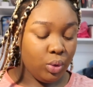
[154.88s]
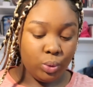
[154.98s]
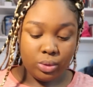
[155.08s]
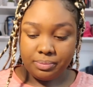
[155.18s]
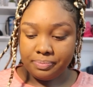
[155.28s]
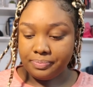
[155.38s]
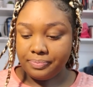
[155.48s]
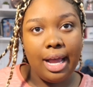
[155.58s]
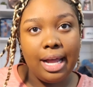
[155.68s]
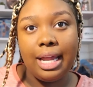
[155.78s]
Cool.
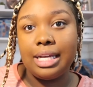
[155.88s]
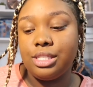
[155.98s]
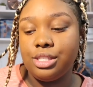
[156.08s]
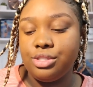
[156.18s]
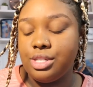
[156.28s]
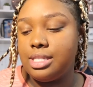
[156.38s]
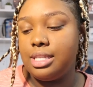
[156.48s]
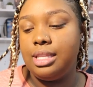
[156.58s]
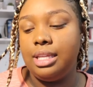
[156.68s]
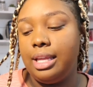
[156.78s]
I like to do just
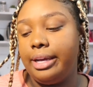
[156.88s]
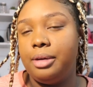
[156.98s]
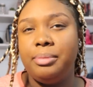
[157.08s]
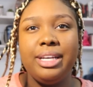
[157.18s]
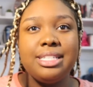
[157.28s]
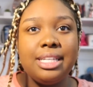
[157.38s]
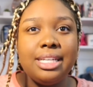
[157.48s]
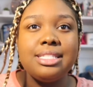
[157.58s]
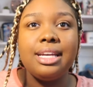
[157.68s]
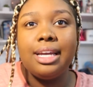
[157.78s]
a thin layer because it
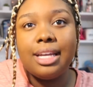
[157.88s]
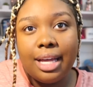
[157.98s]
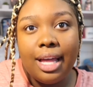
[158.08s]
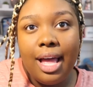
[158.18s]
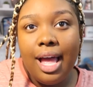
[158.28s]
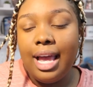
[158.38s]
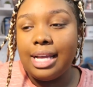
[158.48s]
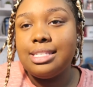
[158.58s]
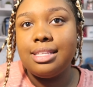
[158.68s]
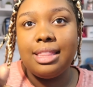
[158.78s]
is like,
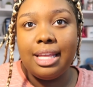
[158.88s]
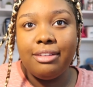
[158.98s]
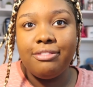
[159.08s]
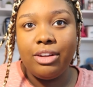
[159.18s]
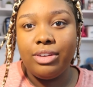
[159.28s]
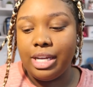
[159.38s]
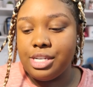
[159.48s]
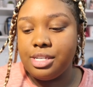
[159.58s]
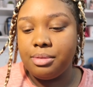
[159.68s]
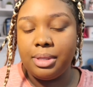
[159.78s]
it's a thin
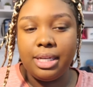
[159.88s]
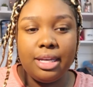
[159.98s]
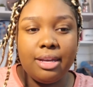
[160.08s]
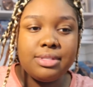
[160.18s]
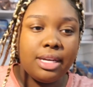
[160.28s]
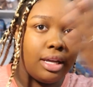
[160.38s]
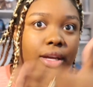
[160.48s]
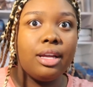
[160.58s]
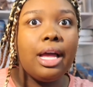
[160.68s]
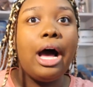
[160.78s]
foundation, but it gives like
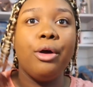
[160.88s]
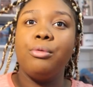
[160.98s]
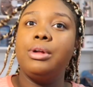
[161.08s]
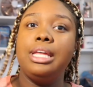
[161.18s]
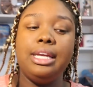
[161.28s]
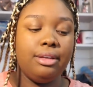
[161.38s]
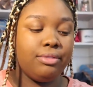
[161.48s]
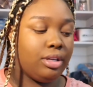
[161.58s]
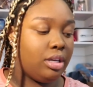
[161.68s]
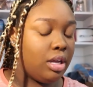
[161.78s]
a really
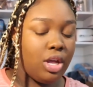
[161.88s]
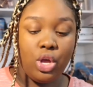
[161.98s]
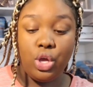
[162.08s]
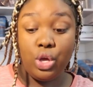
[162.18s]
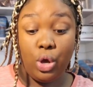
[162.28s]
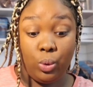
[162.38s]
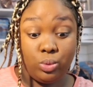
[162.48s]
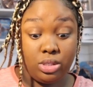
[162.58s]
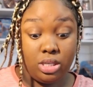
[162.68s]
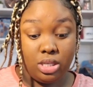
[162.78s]
even coat.
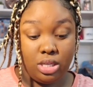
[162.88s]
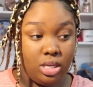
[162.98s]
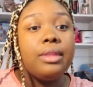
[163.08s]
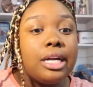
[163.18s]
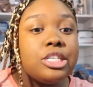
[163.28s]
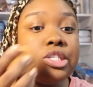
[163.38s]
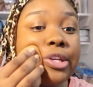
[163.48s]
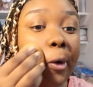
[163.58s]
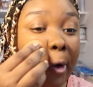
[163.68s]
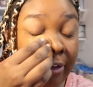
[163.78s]
Then I just
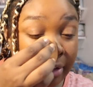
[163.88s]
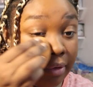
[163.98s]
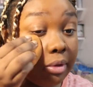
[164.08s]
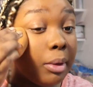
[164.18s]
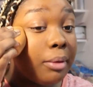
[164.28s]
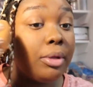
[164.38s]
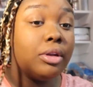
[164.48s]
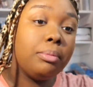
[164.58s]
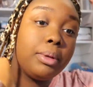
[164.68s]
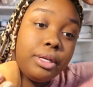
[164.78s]
go over it with my
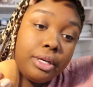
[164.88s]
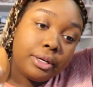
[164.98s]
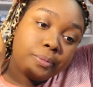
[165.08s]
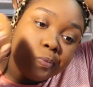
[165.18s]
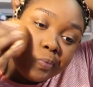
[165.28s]
beauty blender.